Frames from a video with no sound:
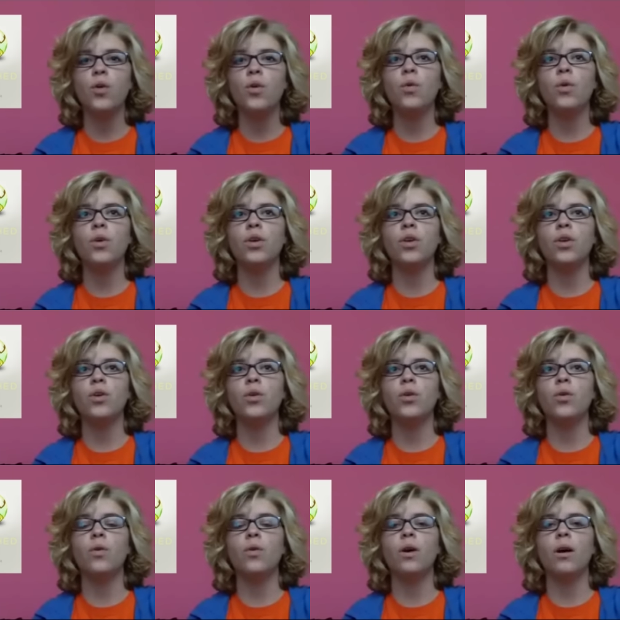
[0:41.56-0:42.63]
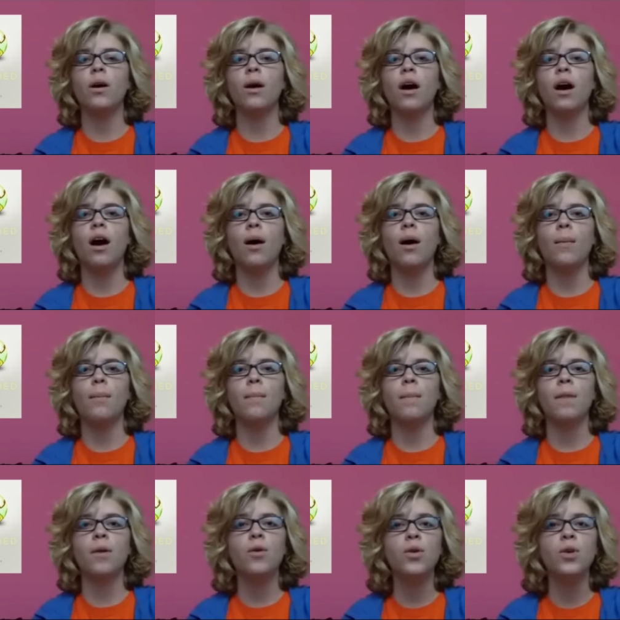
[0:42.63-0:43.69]
who you
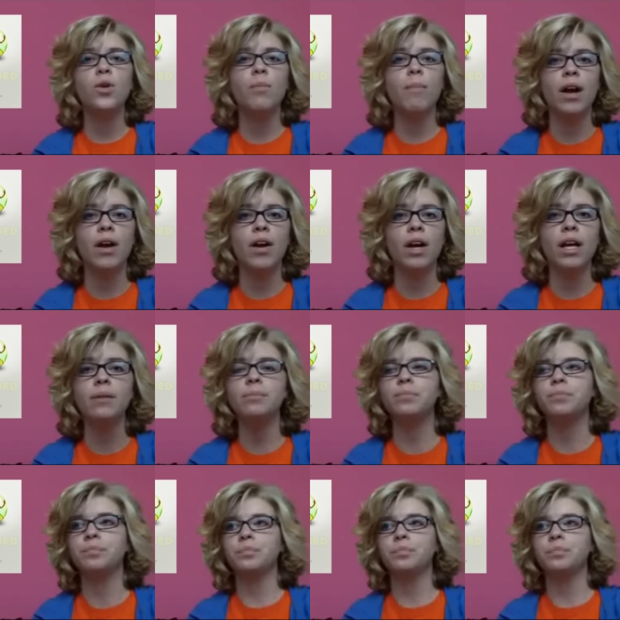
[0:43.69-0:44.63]
marry.